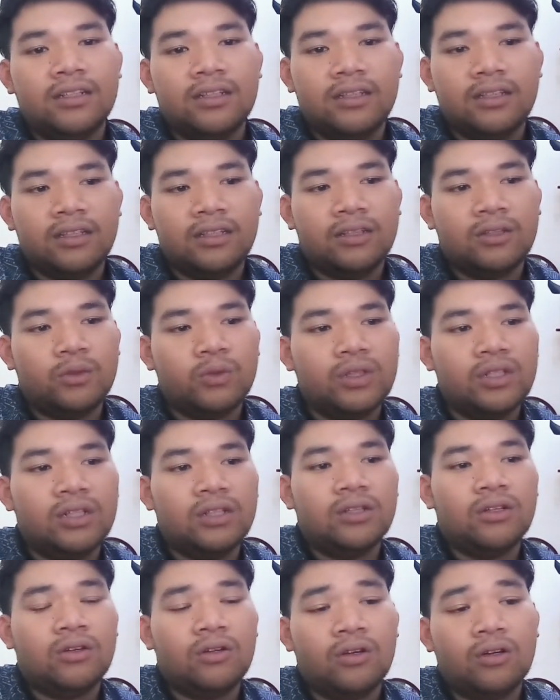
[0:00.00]

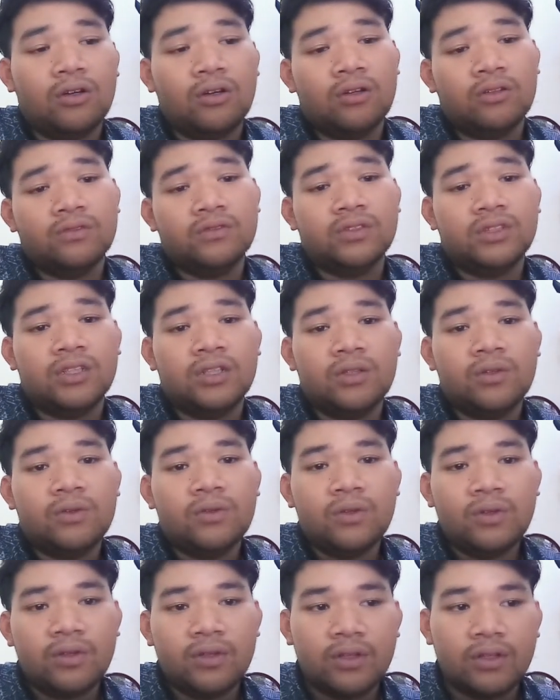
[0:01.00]
equal of 0
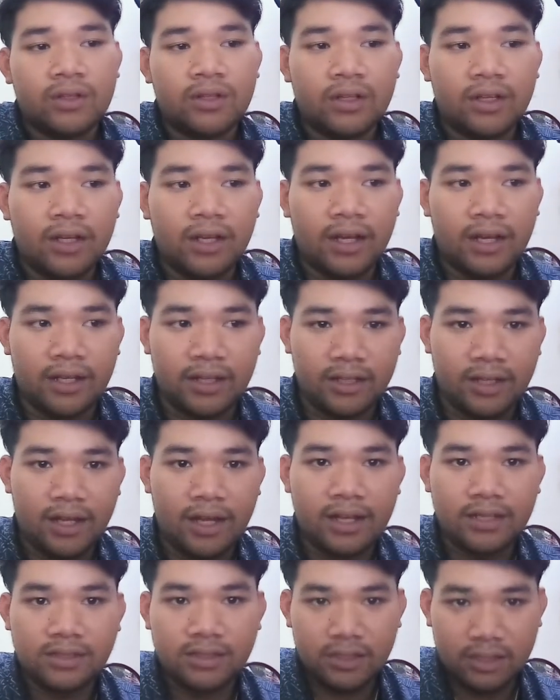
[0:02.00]
and
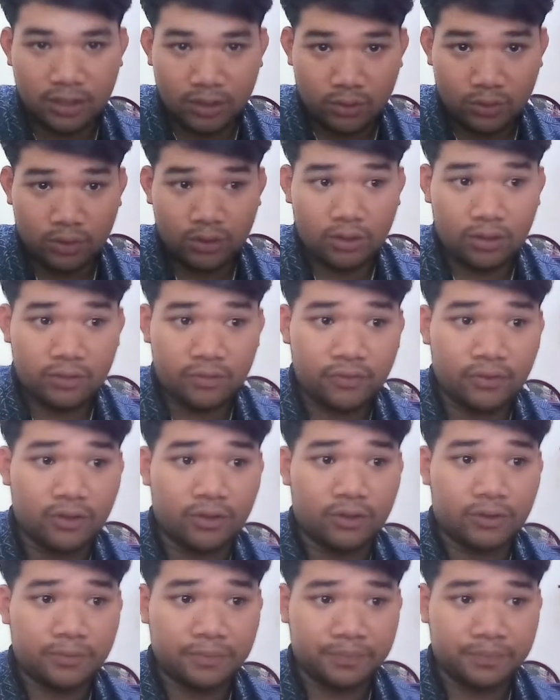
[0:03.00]
x equal of 4.